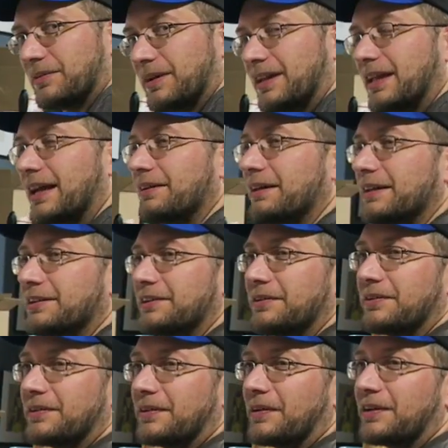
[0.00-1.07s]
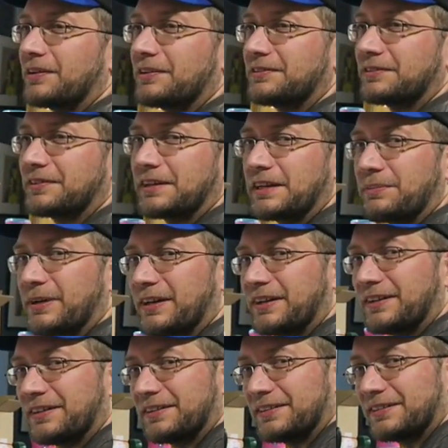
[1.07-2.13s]
Well, I had to do all the
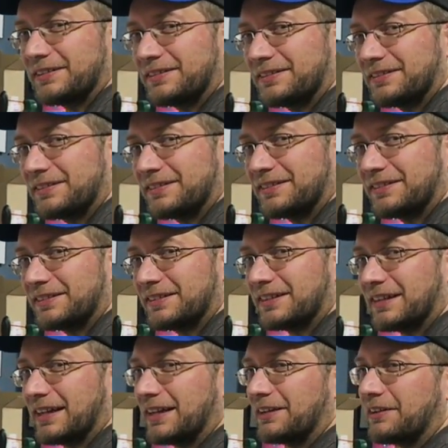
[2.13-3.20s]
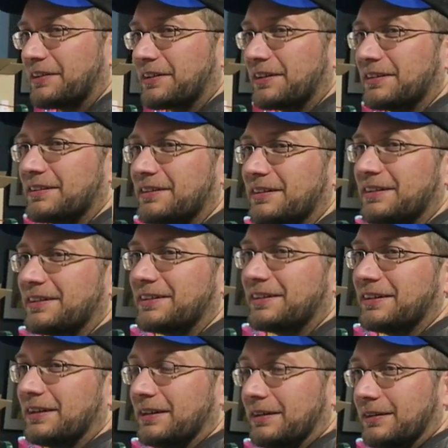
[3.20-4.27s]
screaming. That's true. And That's true.
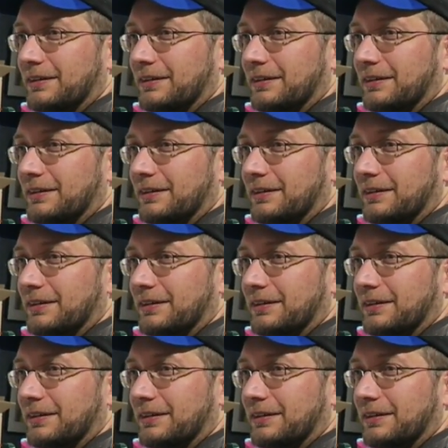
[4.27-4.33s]
Like,